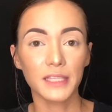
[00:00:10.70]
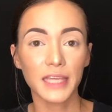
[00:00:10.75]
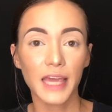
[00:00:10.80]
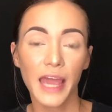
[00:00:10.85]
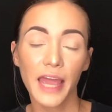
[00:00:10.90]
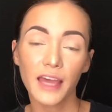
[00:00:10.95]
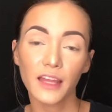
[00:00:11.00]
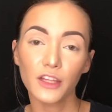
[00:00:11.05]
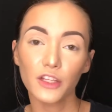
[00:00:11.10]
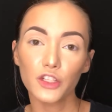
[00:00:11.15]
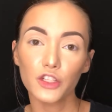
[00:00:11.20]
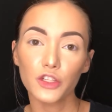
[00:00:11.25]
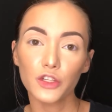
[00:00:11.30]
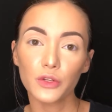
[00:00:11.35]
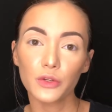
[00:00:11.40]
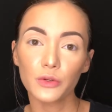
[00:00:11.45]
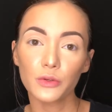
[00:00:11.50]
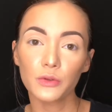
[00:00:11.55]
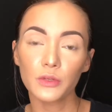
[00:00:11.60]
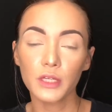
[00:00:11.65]
is Kayla
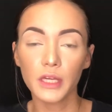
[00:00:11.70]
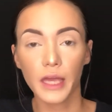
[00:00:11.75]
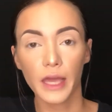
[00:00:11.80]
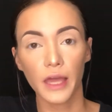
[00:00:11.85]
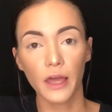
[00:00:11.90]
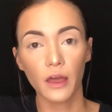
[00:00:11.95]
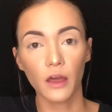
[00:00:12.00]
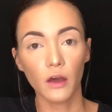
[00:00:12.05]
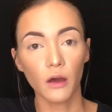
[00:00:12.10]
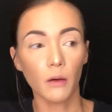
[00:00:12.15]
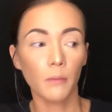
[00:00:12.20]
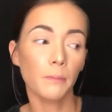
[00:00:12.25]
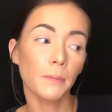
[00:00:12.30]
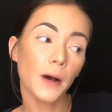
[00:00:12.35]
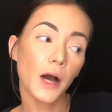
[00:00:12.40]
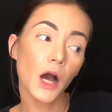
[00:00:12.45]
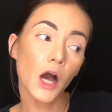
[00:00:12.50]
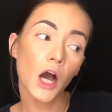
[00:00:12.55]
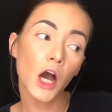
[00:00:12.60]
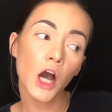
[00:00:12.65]
June, Kale
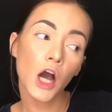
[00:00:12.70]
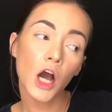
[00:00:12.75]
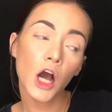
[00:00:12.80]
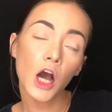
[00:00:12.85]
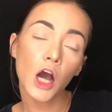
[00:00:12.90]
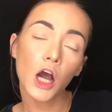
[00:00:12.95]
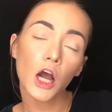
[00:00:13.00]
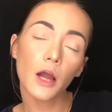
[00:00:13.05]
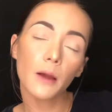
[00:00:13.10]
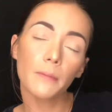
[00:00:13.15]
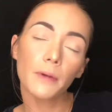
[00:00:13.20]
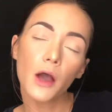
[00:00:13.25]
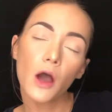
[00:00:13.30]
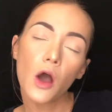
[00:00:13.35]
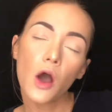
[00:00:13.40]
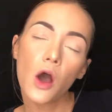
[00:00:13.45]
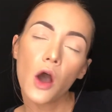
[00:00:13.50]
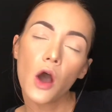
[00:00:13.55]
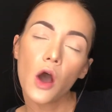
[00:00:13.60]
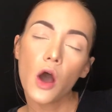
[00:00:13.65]
Barb,
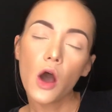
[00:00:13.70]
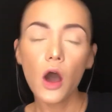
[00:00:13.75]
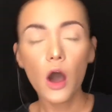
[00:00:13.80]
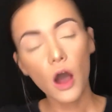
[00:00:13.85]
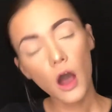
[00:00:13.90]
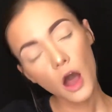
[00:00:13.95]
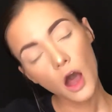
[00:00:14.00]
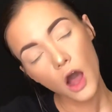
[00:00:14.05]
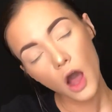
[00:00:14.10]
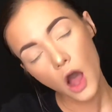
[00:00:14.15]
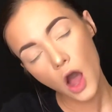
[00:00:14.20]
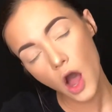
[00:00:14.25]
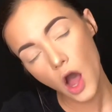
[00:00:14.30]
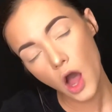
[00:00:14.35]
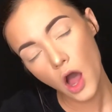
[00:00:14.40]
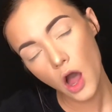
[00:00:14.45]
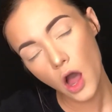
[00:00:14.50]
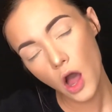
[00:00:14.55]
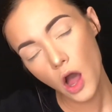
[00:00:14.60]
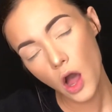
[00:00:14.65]

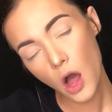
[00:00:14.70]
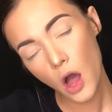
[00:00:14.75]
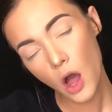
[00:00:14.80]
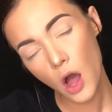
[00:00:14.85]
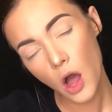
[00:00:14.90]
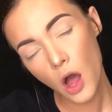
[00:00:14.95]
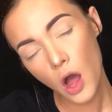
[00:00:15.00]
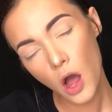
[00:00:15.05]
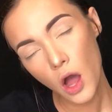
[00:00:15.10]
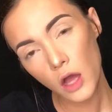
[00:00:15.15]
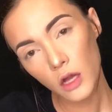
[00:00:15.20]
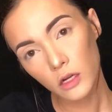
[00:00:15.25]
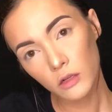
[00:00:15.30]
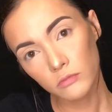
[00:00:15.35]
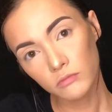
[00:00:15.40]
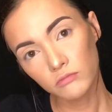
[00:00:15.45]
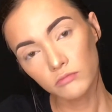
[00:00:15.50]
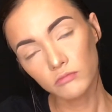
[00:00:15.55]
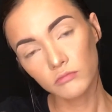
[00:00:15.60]
on